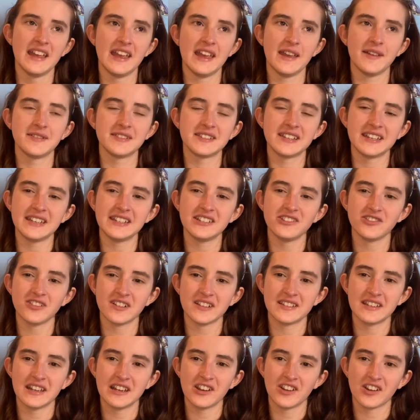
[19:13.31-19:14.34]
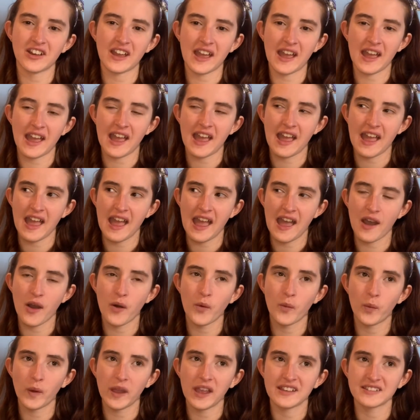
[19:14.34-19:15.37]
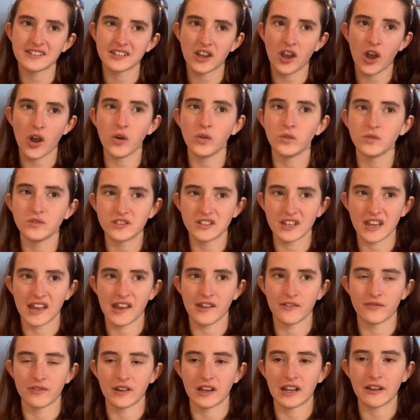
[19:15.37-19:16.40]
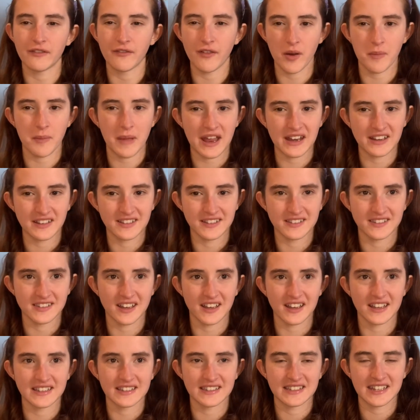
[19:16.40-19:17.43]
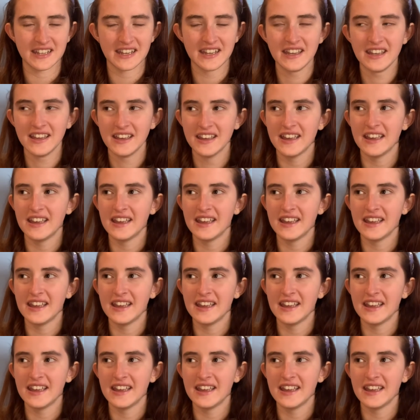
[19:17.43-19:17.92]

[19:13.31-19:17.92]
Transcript: It was an interesting look at how we as a culture have really romanticized it,